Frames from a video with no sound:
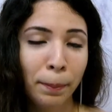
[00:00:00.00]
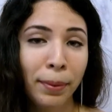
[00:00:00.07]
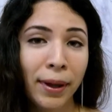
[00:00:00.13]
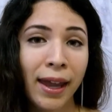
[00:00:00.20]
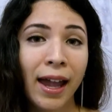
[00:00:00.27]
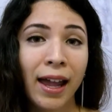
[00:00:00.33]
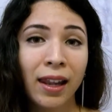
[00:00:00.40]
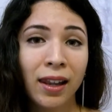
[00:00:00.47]

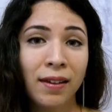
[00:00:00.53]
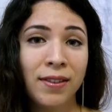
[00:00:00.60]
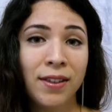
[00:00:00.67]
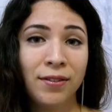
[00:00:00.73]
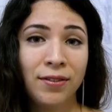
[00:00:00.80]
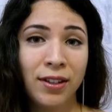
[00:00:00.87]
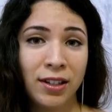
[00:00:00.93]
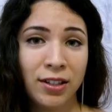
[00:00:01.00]
but I love
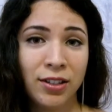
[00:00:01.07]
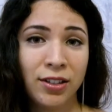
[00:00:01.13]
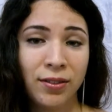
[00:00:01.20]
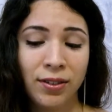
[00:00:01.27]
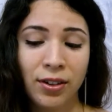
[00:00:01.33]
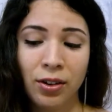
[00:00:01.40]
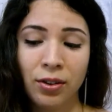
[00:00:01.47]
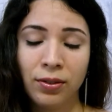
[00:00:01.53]
the finish
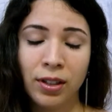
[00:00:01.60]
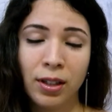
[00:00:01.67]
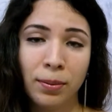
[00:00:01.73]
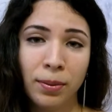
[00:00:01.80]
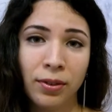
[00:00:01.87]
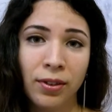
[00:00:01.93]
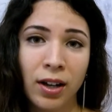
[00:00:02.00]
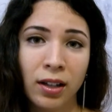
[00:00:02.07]
of it over the
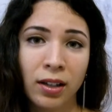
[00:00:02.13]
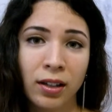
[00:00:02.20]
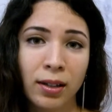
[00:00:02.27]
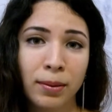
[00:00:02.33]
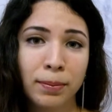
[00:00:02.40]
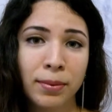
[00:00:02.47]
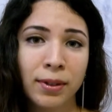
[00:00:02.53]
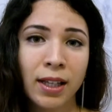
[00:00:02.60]

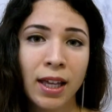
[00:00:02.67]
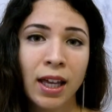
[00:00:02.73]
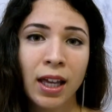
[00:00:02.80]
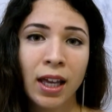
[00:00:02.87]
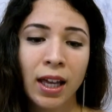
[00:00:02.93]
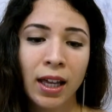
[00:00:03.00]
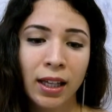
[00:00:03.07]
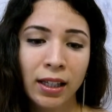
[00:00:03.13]
Provocalips.
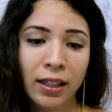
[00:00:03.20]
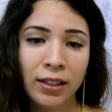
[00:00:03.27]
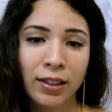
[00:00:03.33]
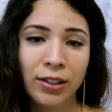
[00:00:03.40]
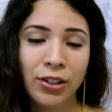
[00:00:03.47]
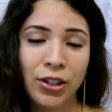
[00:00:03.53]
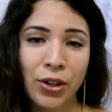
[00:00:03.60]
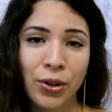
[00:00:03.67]

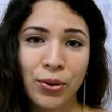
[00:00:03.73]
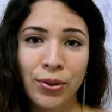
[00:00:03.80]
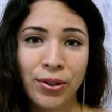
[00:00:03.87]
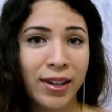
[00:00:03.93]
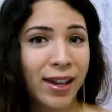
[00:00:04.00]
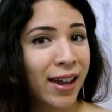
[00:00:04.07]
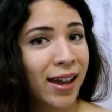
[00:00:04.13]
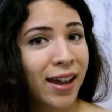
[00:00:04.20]
So
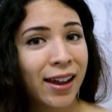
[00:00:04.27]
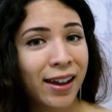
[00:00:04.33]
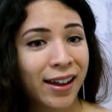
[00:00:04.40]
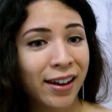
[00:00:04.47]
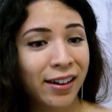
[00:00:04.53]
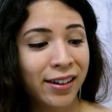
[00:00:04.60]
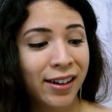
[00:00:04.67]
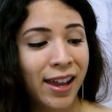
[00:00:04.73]
yeah,
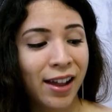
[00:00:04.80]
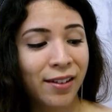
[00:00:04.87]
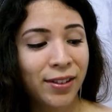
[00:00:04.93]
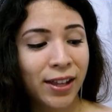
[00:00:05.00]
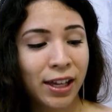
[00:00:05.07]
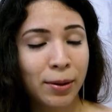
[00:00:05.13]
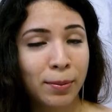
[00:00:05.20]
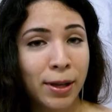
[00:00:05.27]
I already have
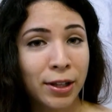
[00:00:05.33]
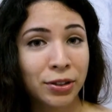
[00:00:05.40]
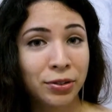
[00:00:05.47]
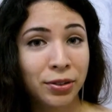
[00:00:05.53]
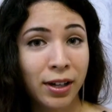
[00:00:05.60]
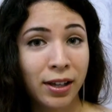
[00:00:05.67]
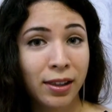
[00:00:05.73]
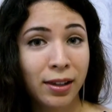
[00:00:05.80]
like about
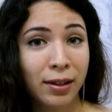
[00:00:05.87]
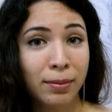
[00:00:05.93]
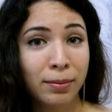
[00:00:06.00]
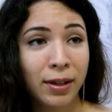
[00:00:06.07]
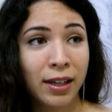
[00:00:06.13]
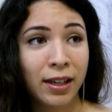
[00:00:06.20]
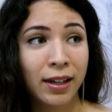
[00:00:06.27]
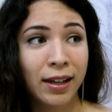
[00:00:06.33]
3 of
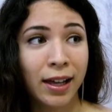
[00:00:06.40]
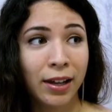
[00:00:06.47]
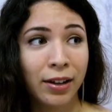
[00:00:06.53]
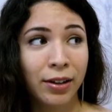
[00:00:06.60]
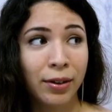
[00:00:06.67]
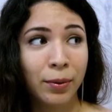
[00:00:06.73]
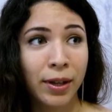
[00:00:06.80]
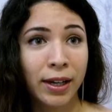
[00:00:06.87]
them, and
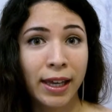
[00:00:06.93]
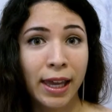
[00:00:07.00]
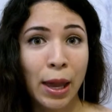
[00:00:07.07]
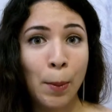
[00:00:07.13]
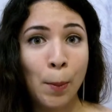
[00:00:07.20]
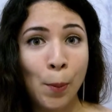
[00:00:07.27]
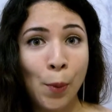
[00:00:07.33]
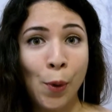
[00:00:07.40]
I want to
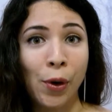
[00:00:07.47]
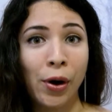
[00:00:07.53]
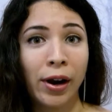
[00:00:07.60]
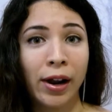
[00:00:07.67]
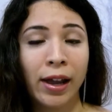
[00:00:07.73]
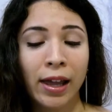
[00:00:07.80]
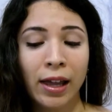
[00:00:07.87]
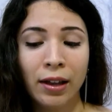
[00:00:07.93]
get
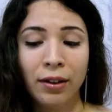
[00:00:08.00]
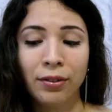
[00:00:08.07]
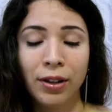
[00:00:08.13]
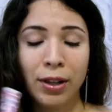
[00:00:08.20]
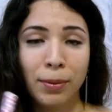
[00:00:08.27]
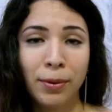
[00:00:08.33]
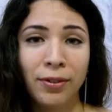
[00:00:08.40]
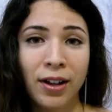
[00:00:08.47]
more.
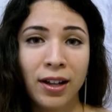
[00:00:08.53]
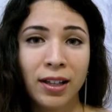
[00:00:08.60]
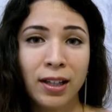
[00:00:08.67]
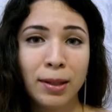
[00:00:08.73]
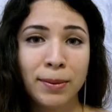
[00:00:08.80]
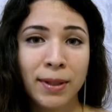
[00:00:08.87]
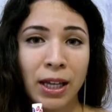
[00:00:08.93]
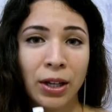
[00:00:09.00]
For the
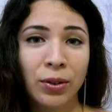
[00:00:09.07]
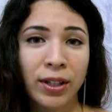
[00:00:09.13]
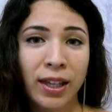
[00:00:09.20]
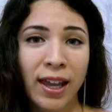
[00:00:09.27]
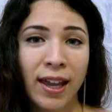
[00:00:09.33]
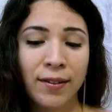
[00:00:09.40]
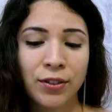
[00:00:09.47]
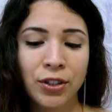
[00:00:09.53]
Provocalips, I only
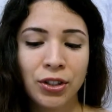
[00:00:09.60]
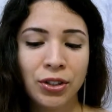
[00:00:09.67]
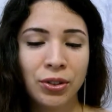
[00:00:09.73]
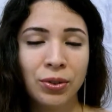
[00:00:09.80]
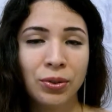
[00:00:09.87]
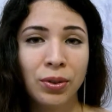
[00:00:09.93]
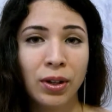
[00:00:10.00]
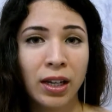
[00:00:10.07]
have
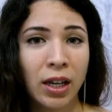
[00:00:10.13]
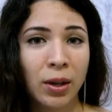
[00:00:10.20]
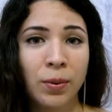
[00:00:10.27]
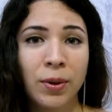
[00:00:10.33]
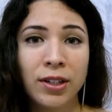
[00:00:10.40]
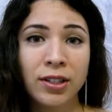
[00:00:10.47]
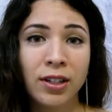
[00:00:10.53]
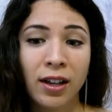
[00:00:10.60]
2, and I
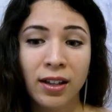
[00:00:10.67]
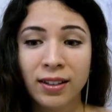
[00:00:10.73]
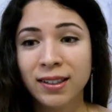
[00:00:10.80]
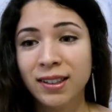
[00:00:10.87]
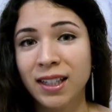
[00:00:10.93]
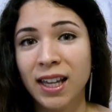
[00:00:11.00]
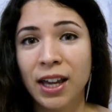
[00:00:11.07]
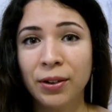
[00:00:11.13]
wish
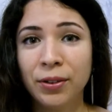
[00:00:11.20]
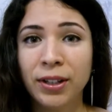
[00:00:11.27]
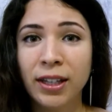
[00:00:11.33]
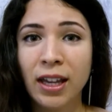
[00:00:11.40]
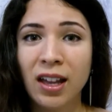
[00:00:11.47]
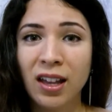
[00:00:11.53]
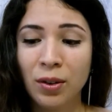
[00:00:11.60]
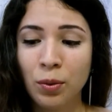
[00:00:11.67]
honestly I only
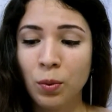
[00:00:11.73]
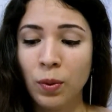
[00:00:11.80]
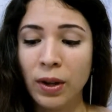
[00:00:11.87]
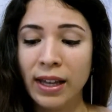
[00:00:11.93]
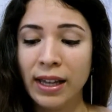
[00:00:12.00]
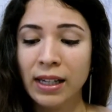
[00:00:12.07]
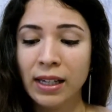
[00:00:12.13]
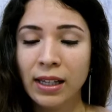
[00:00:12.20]
got
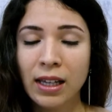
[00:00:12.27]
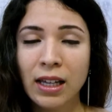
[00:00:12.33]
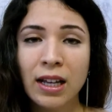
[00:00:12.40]
1,